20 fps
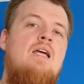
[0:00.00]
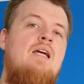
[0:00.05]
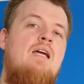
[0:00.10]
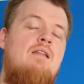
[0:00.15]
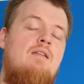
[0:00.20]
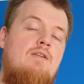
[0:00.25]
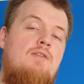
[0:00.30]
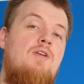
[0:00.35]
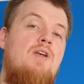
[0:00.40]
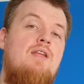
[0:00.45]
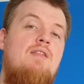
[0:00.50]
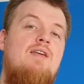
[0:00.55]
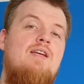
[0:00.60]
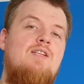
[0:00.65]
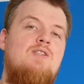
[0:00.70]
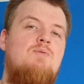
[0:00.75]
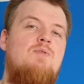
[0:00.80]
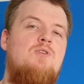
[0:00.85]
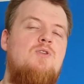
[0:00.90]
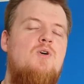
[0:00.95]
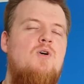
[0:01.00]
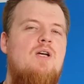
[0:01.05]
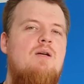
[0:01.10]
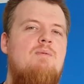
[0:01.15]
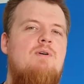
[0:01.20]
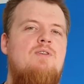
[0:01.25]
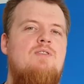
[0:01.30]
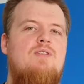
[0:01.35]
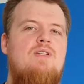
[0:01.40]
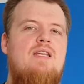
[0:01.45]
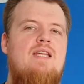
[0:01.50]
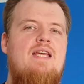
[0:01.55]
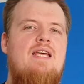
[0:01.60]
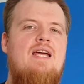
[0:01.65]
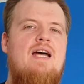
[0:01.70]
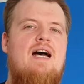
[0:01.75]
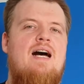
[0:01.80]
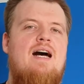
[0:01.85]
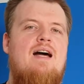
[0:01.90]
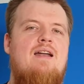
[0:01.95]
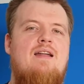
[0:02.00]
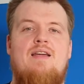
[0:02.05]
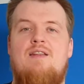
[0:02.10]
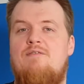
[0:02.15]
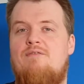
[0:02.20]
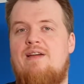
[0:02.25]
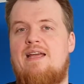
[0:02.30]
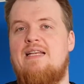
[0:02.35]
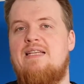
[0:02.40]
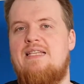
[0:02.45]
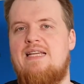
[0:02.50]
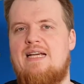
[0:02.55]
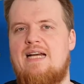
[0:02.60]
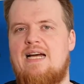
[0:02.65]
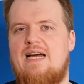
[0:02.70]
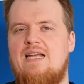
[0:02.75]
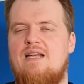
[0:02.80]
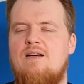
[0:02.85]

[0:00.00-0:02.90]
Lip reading: The three things we're talking about today are Inventing Anna,